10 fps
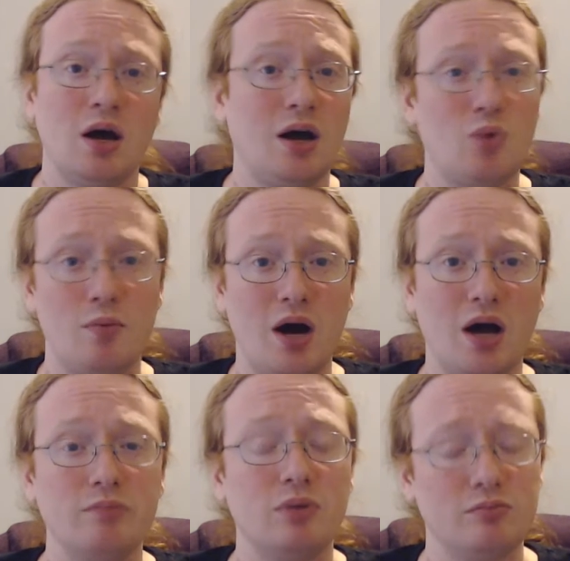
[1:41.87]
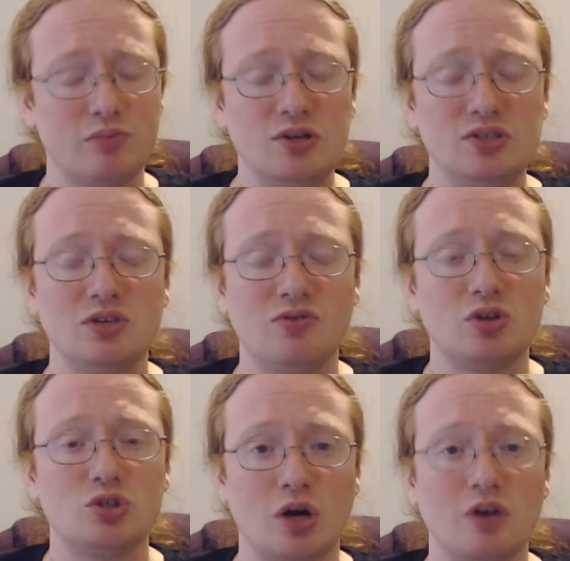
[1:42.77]
I won't mind, but please leave a
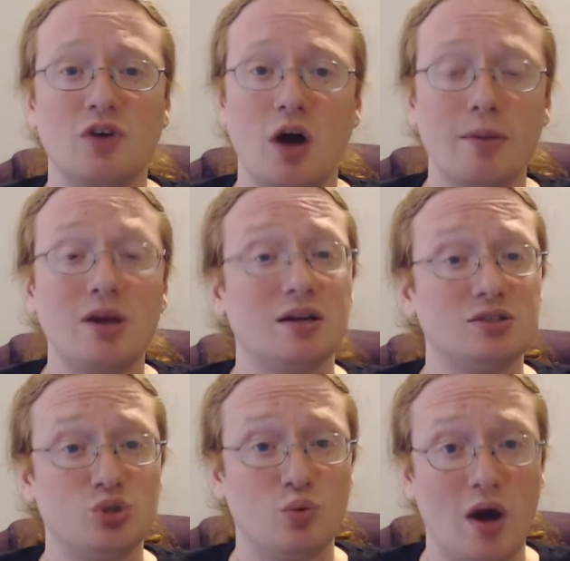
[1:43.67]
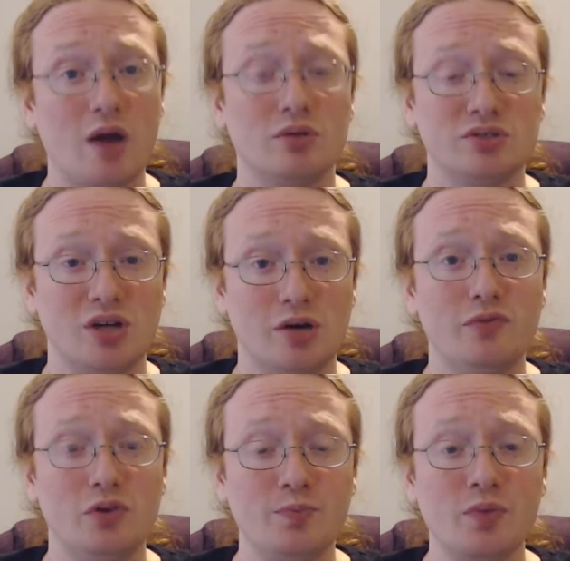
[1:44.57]
constructive comment as to why it wasn't
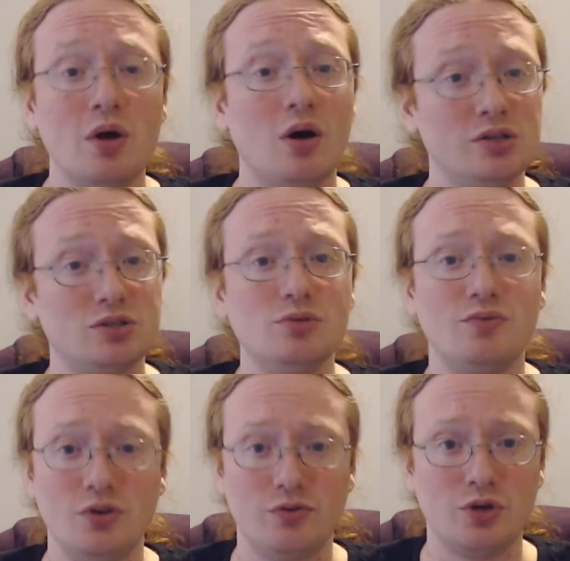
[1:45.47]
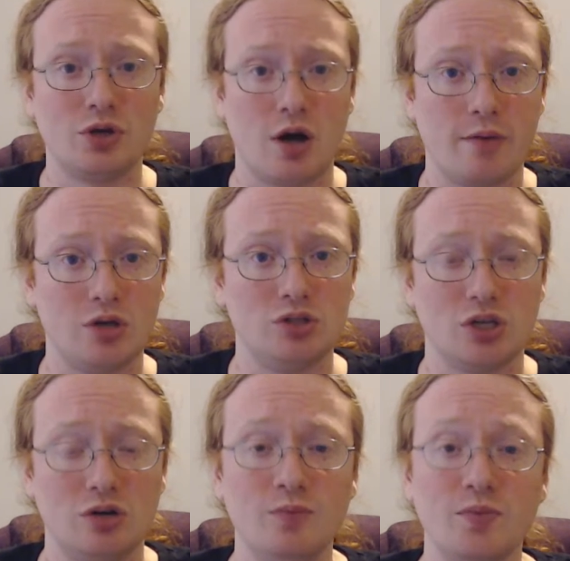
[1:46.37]
helpful. Also, feel free to comment in
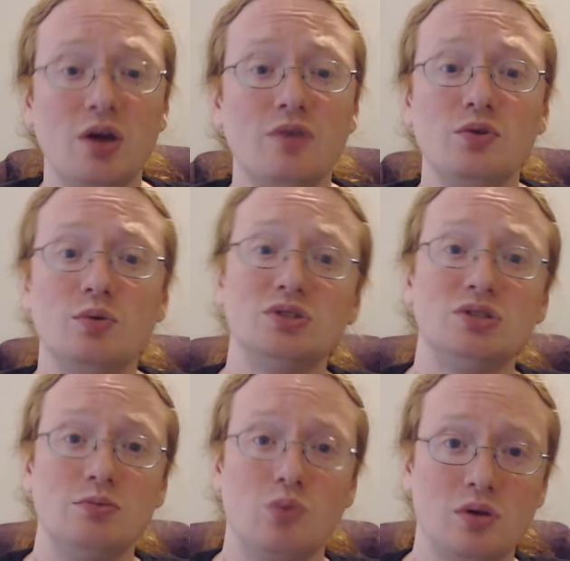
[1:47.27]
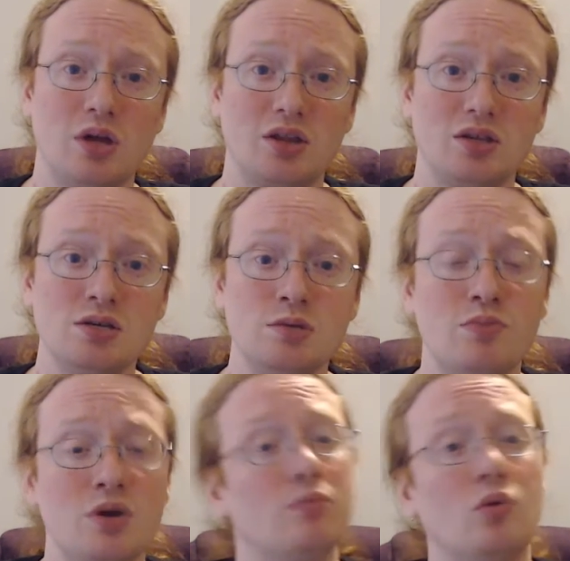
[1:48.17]
general, and if you want to see more like this,
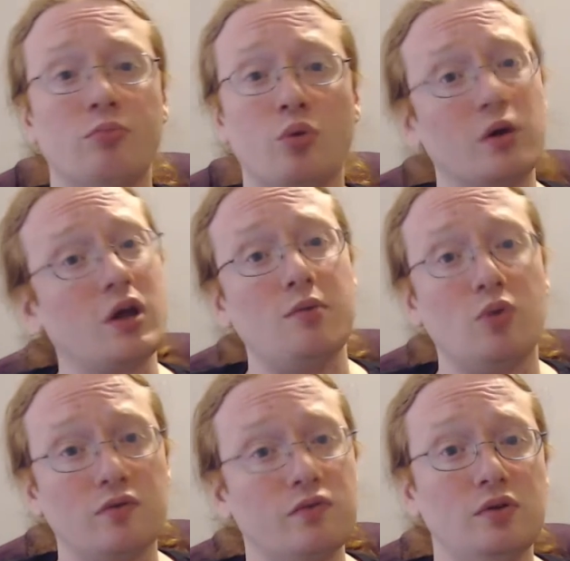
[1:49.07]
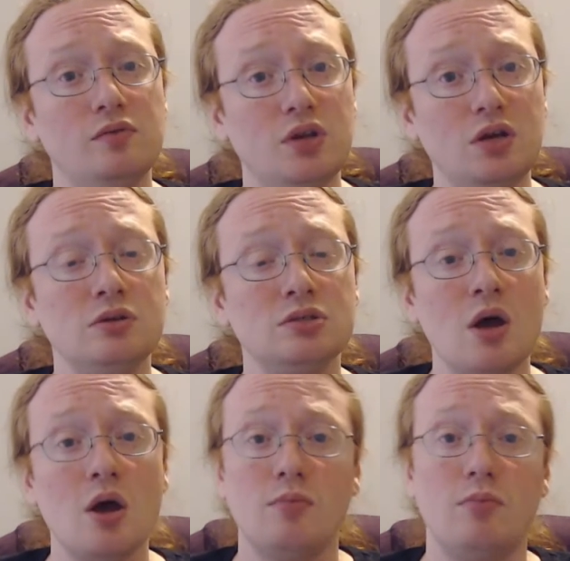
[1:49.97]
be it more board game overview videos,
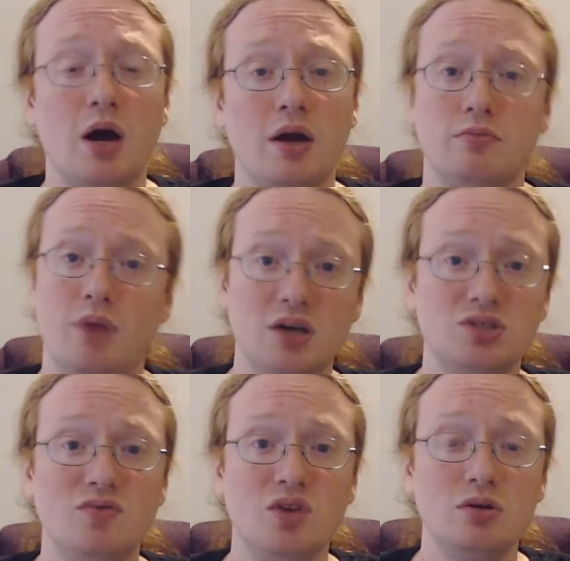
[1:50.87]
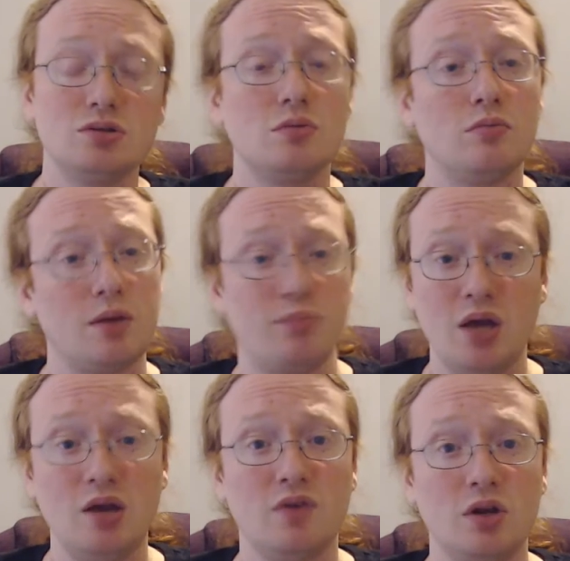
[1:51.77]
my unboxing videos, my
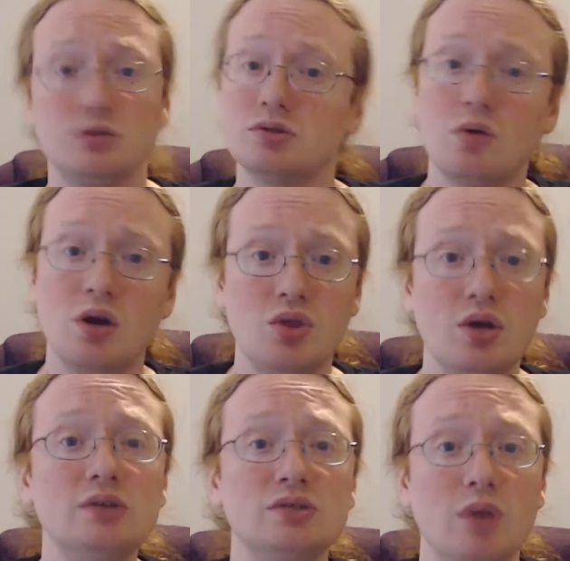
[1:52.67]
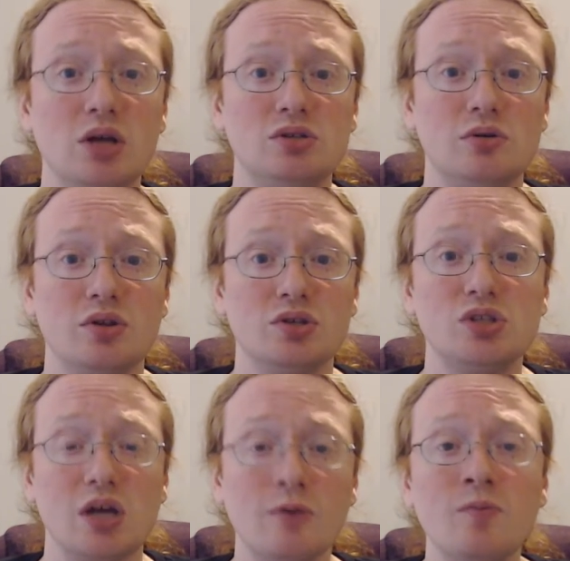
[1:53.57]
painting videos, or anything else I might do on this
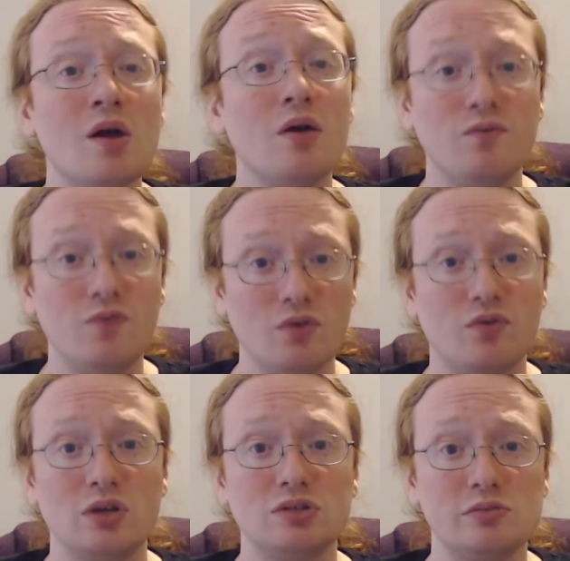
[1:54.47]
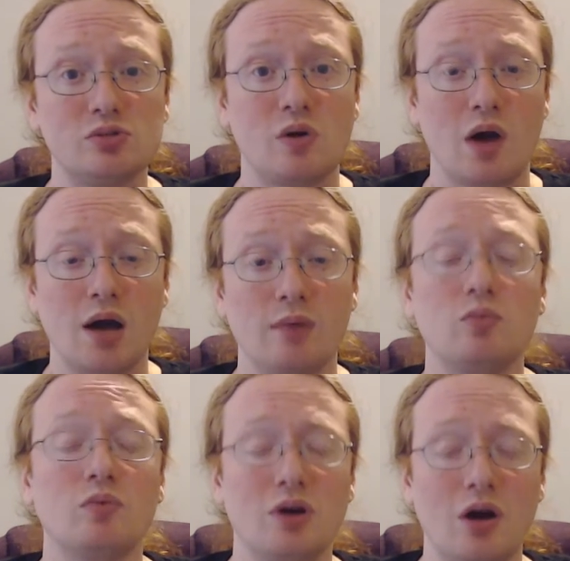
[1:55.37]
channel, feel free to subscribe.
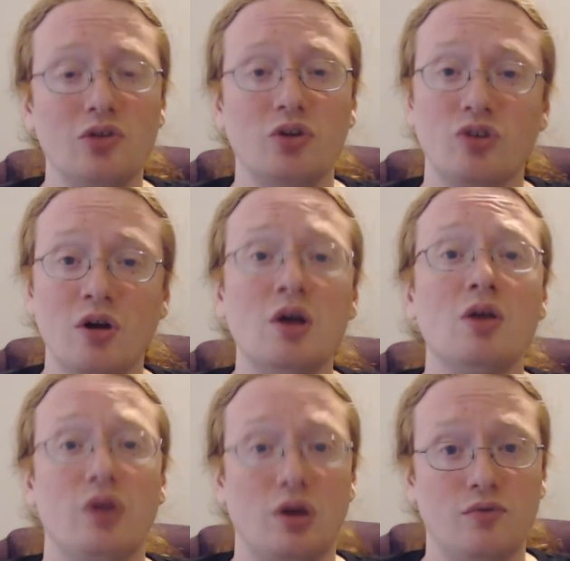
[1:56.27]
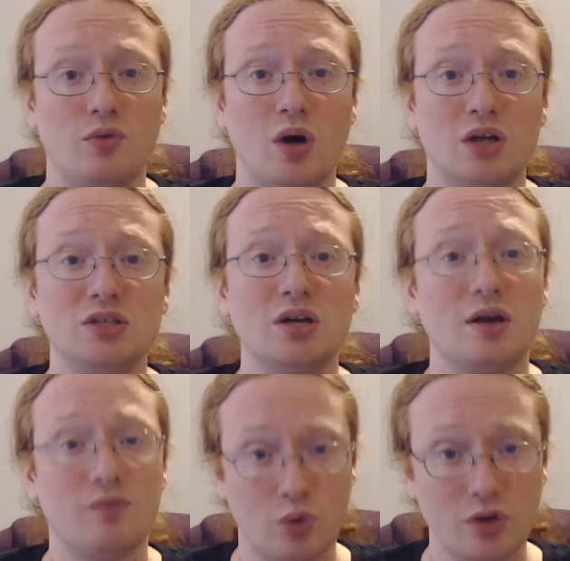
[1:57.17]
Regardless, thank you for watching and
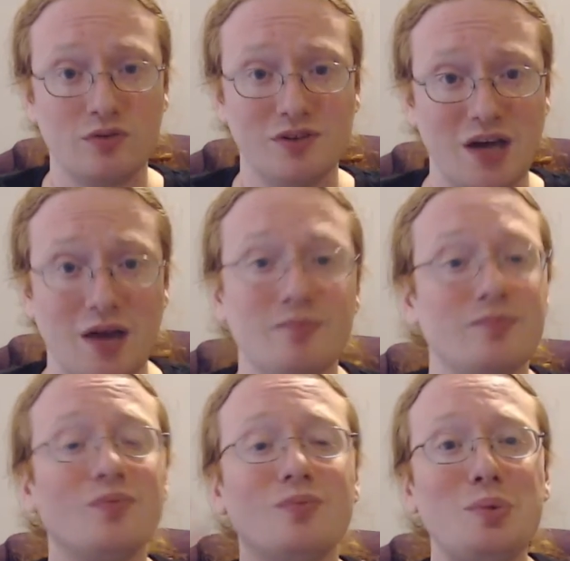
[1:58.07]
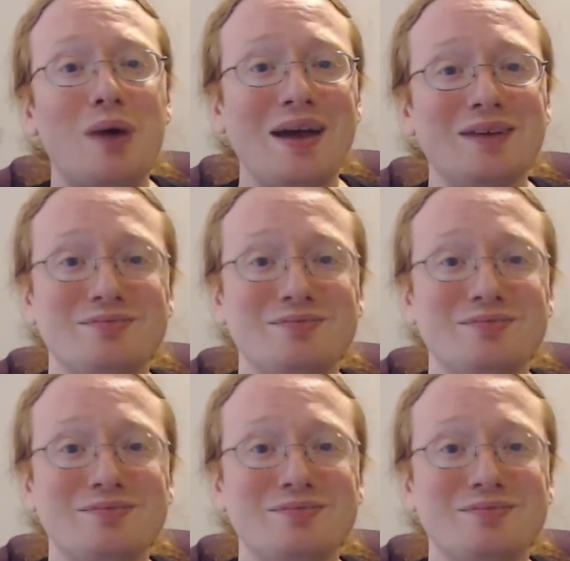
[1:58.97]
have a wonderful day. Bye.